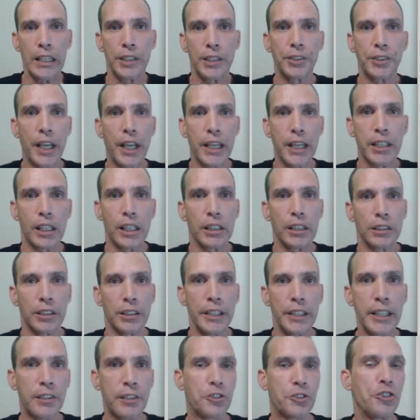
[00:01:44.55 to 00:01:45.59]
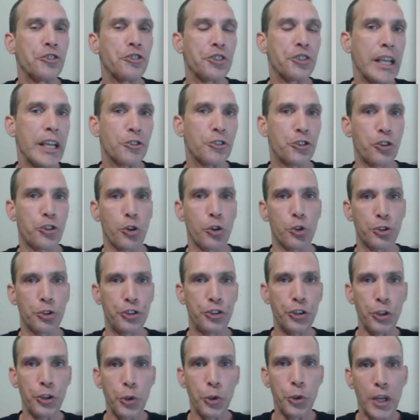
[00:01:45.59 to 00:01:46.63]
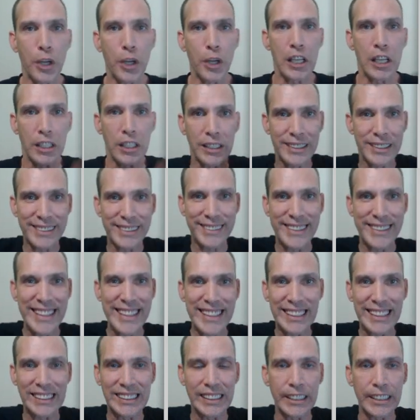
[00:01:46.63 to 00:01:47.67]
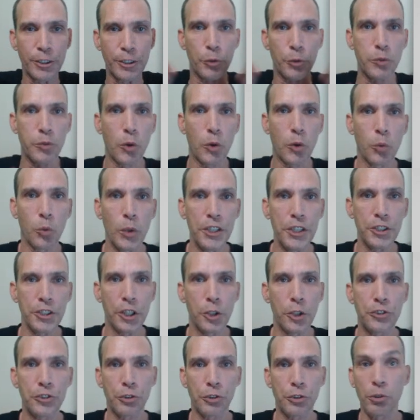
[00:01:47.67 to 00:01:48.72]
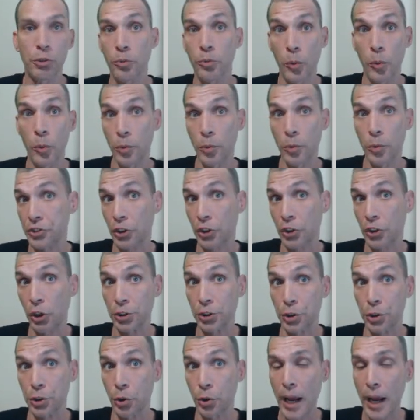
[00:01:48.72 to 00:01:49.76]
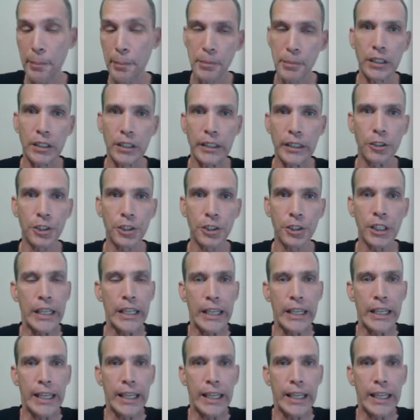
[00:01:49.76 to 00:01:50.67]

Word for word: than Linux's answer to CCleaner for Windows, or what was called Crap Cleaner,